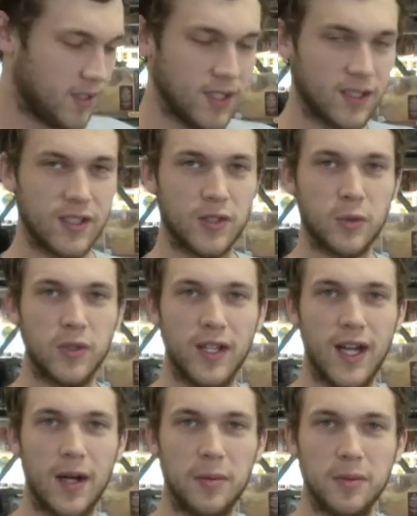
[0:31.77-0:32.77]
This is one
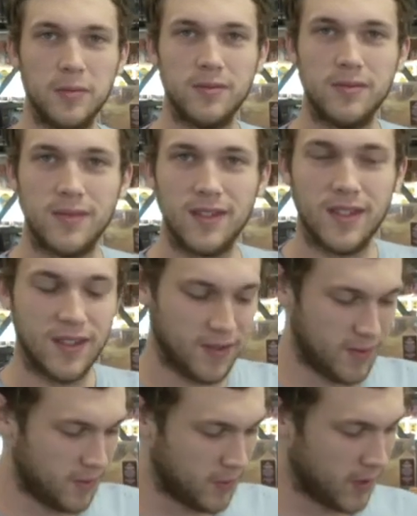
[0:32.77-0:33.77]
album
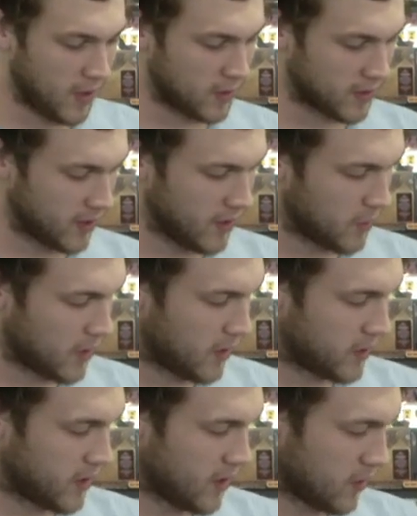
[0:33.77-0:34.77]
when I was a, when I
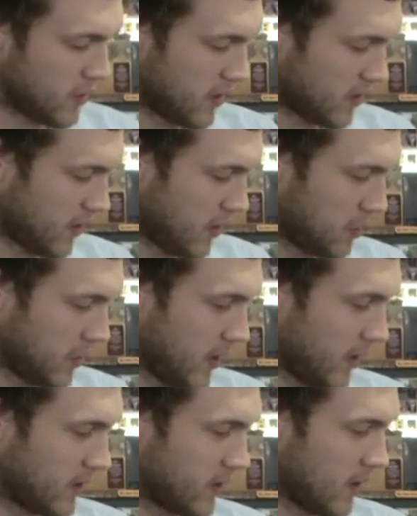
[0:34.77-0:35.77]
was young, when I started
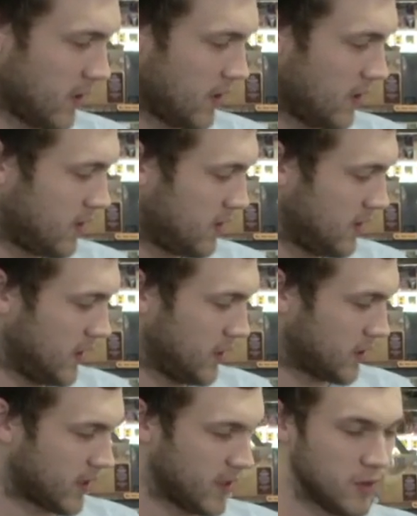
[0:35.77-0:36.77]
playing guitar,
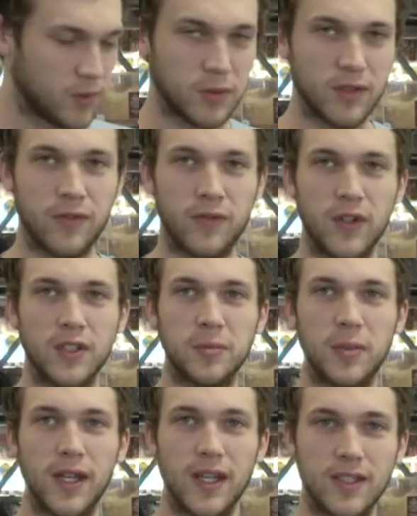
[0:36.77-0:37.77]
Lynyrd Skynyrd was one of the
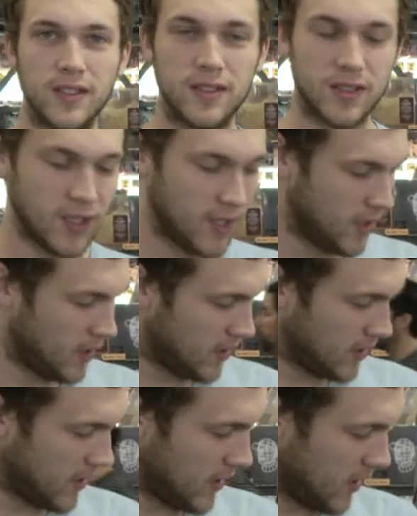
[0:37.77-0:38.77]
first bands
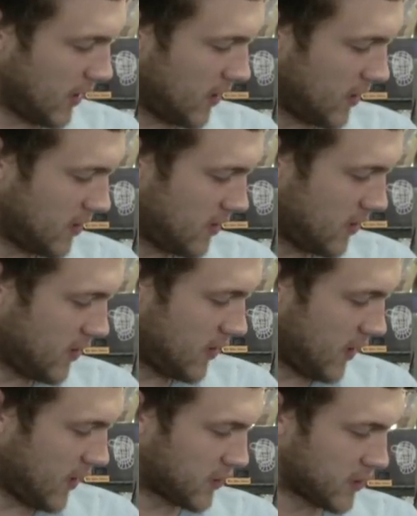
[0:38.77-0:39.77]
that I uh,
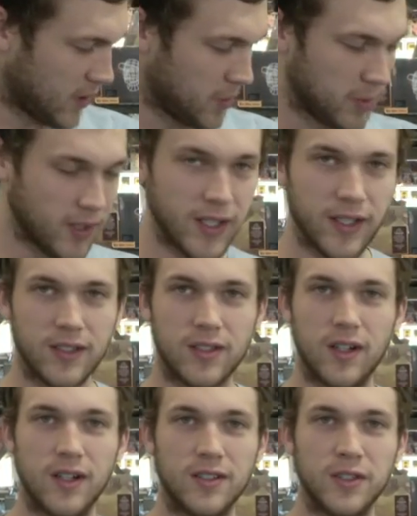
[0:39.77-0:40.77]
I started playing
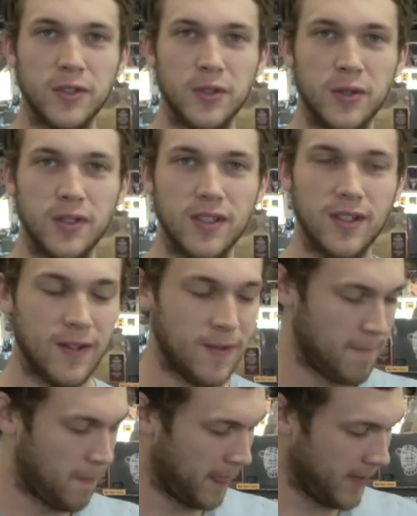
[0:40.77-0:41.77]
guitar to, and,
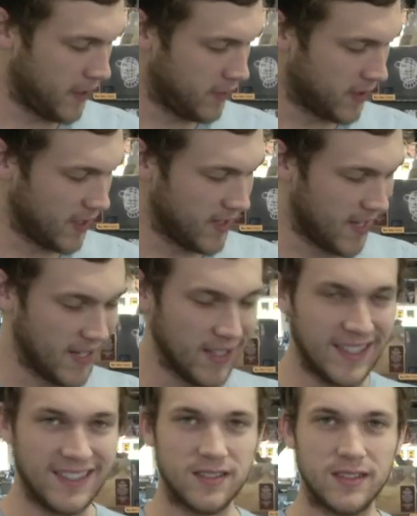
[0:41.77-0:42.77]
and everything. They had
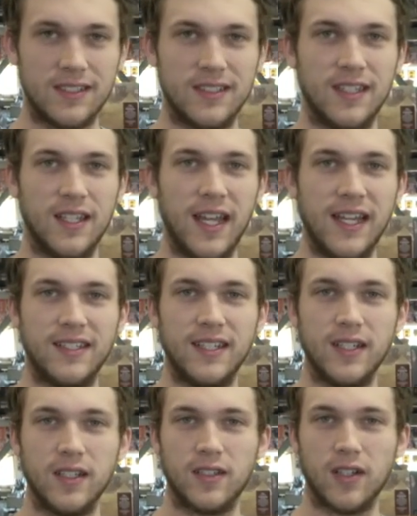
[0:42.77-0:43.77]
like
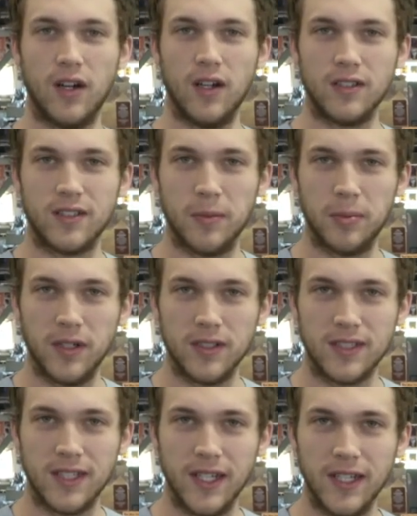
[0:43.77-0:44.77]
18 guitarists up on
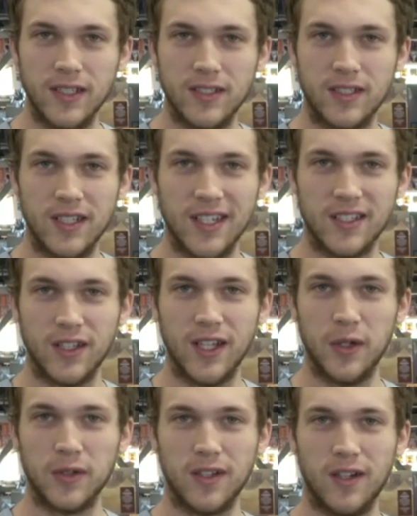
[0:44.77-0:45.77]
stage, and I thought
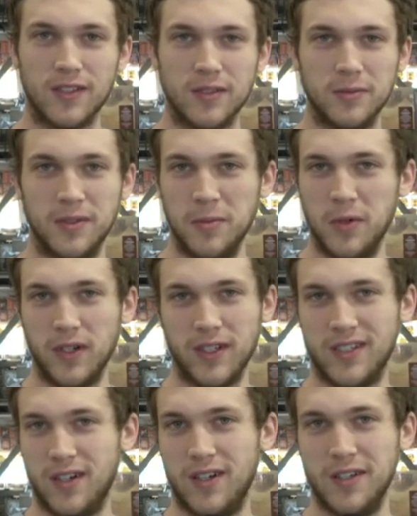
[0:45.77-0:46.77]
that was awesome. The more
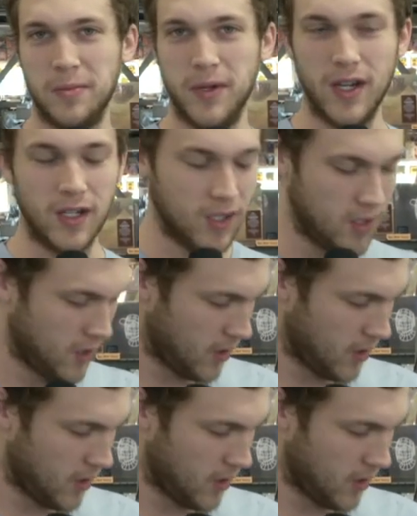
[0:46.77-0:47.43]
guitar, the better.